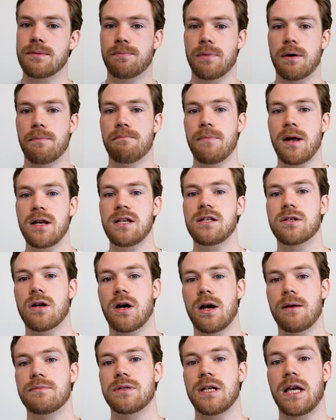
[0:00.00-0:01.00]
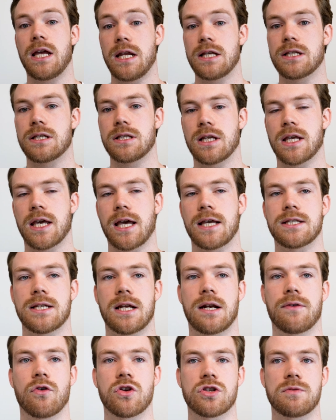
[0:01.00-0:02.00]
but many times it isn't the case.
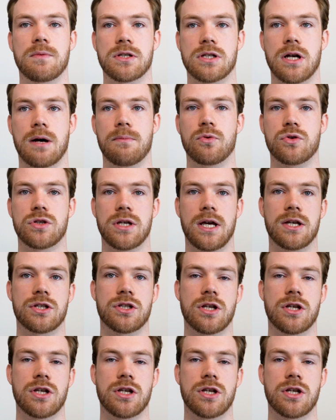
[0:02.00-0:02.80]
And I've got some examples here.